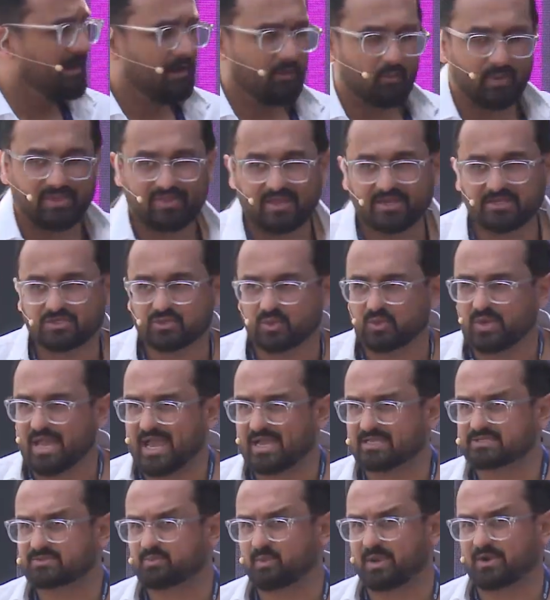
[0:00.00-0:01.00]
Within 2
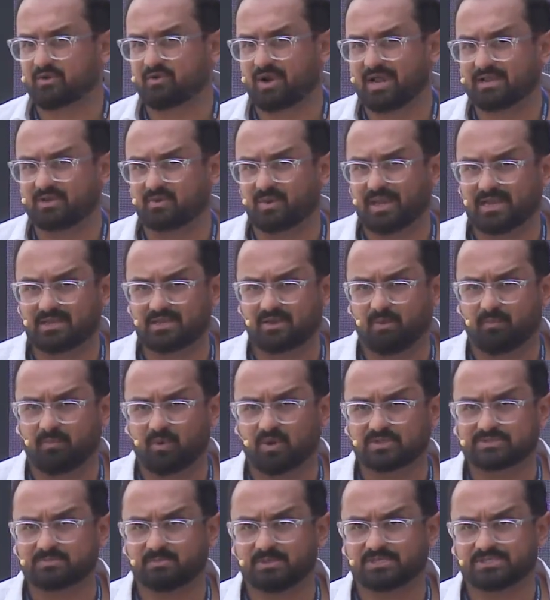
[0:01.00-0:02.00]
days, we're trying to get your
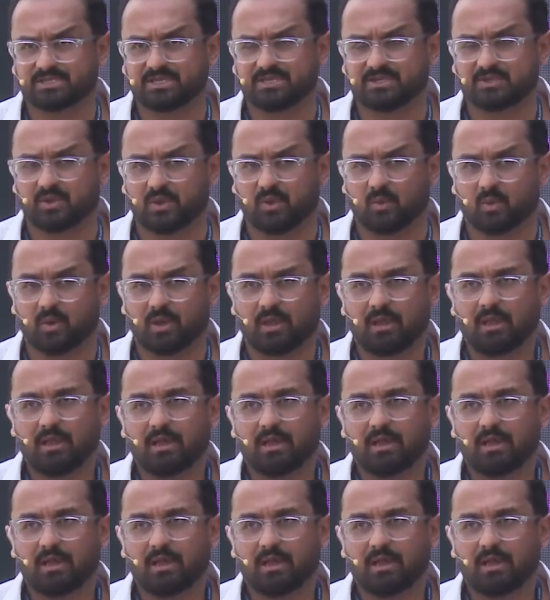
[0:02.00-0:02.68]
POS machine to you.